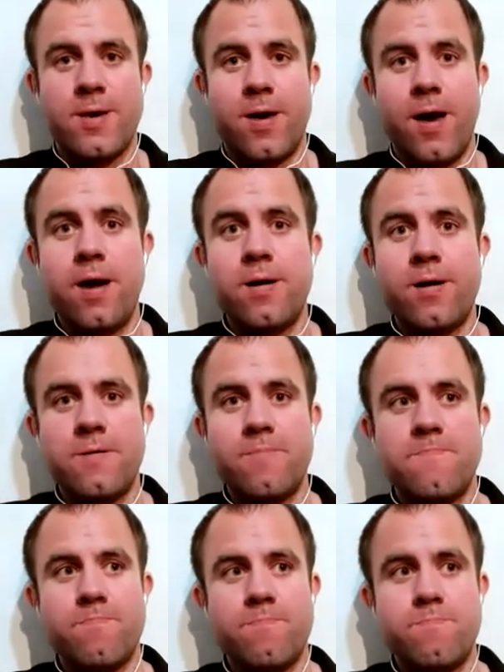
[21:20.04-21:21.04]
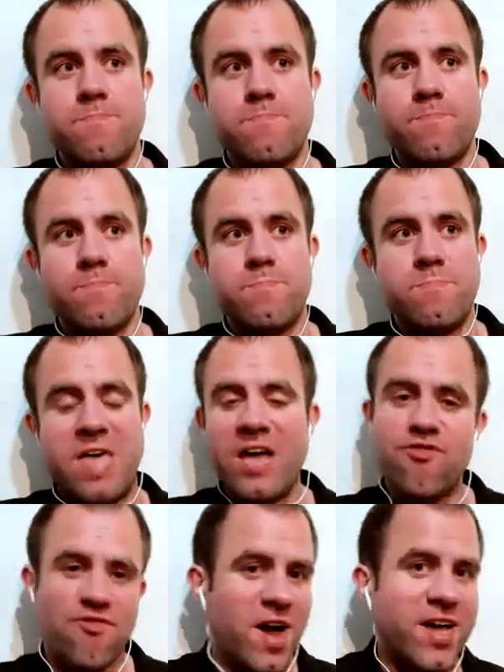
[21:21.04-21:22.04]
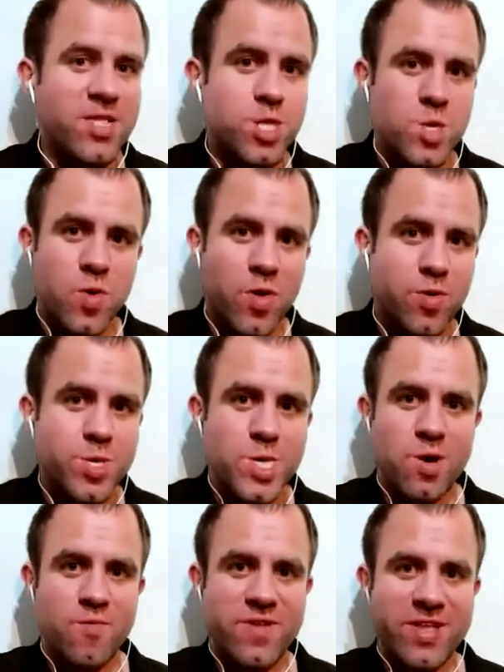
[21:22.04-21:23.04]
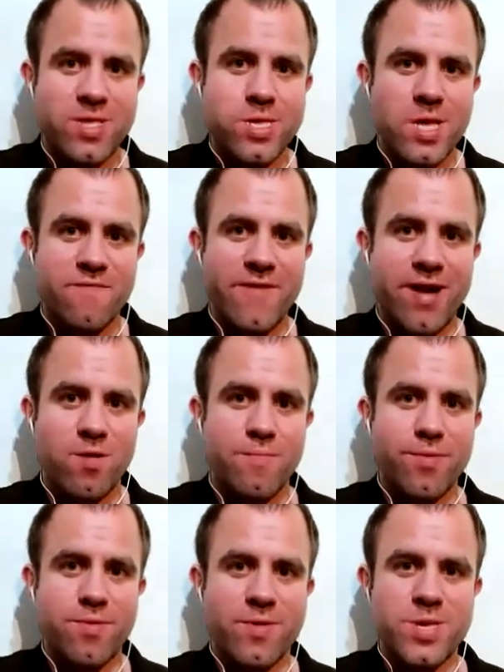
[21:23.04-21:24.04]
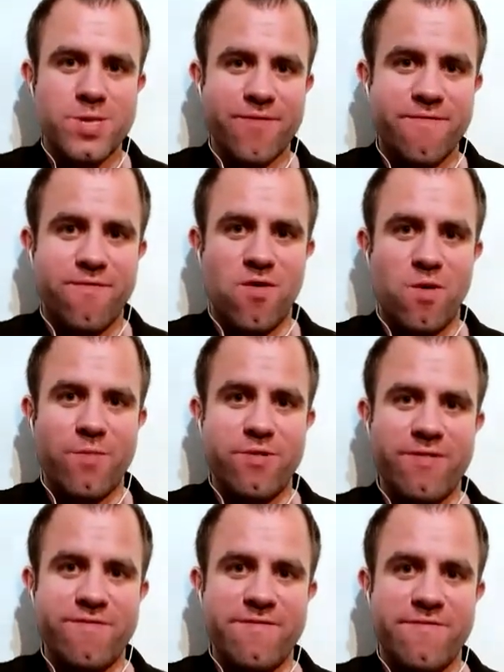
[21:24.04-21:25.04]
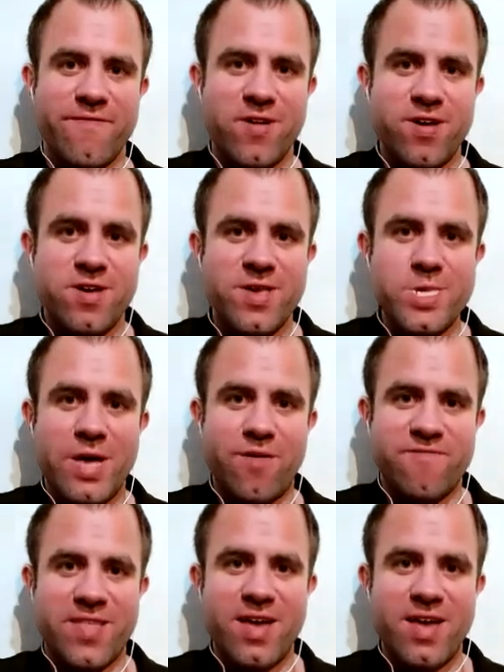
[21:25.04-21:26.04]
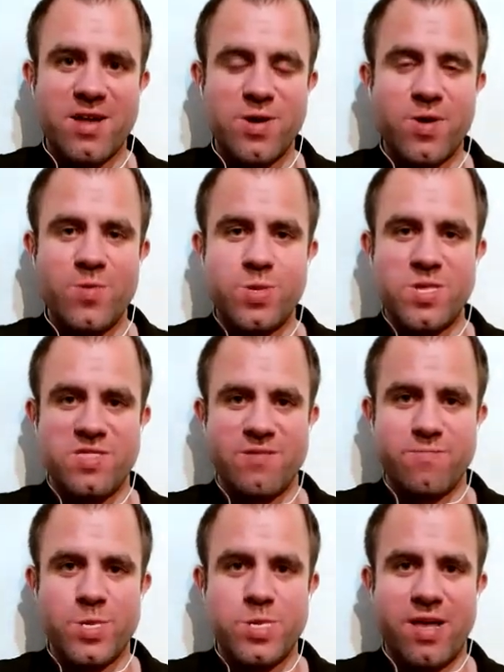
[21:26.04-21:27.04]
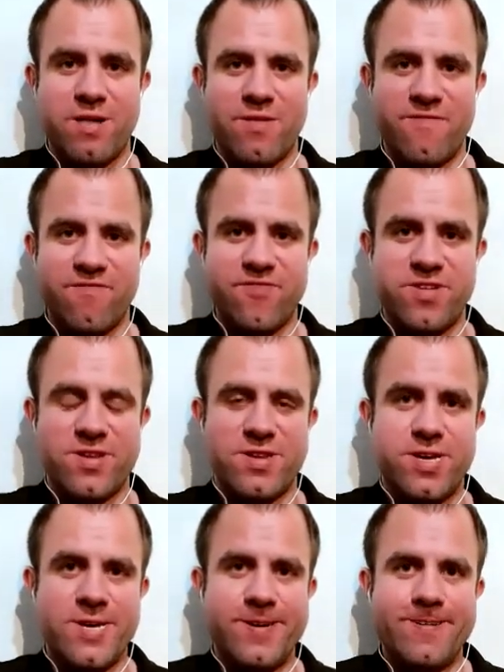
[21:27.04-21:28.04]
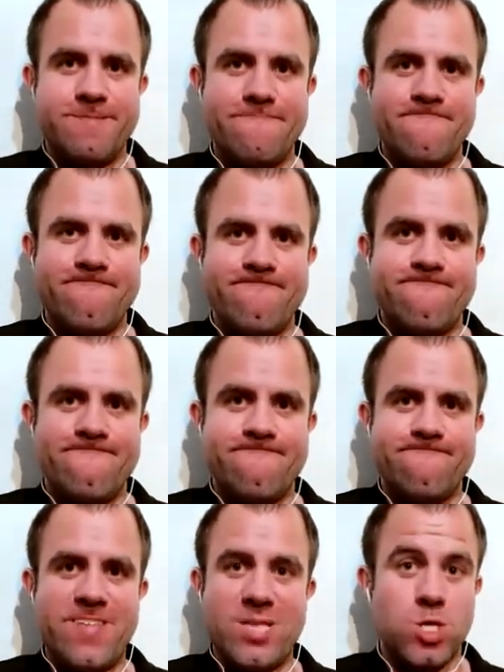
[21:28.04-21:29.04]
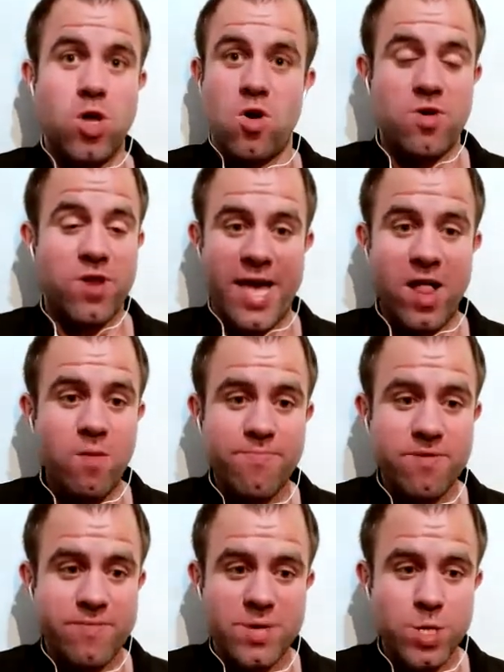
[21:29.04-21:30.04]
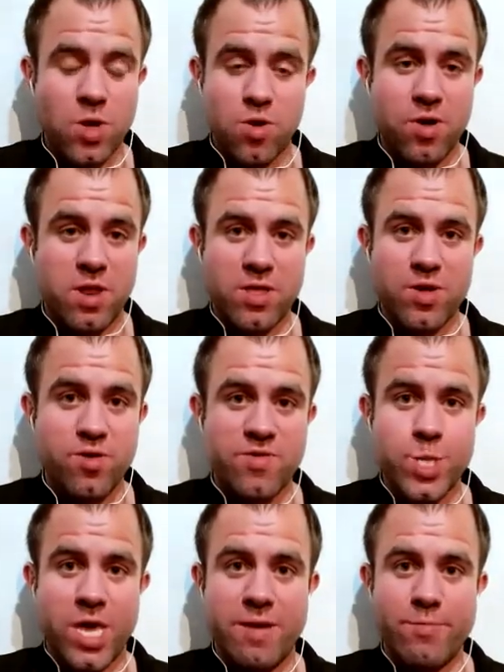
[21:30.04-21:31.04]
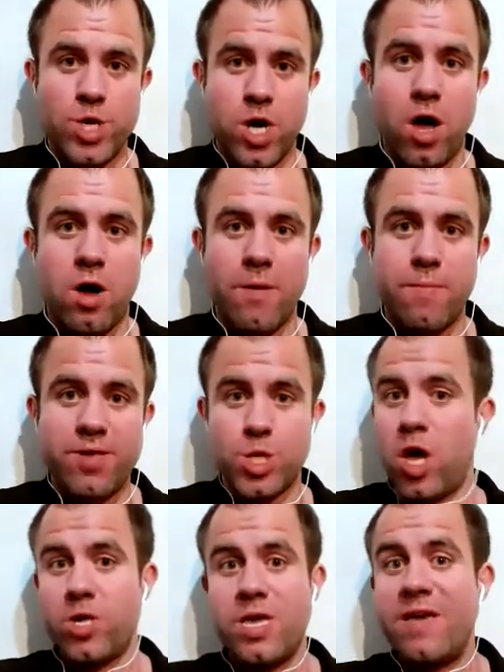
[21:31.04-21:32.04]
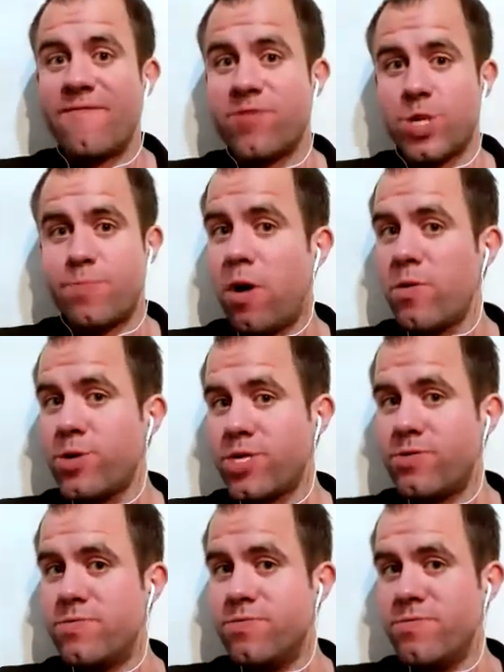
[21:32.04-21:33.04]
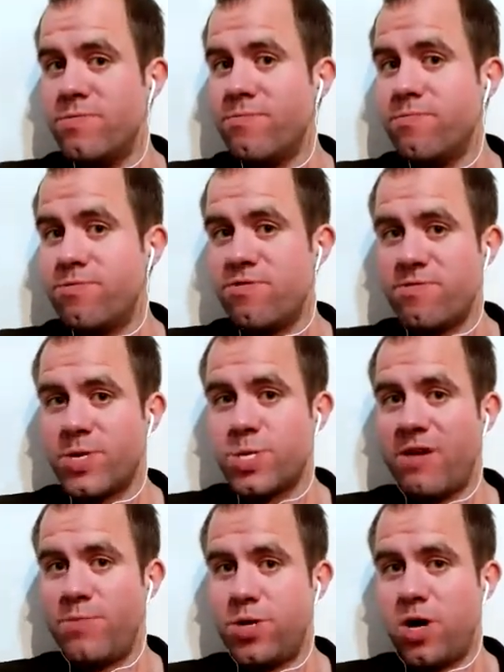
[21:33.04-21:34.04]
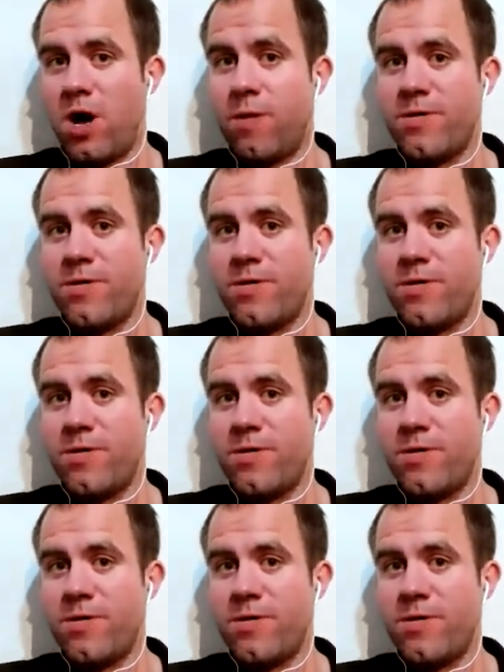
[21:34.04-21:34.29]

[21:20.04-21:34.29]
um, they're trying to also read self-help books as a form of self-diagnosing themselves, and it's not going to help them. It's not going to do the same job. It's not even supposed to do the same job.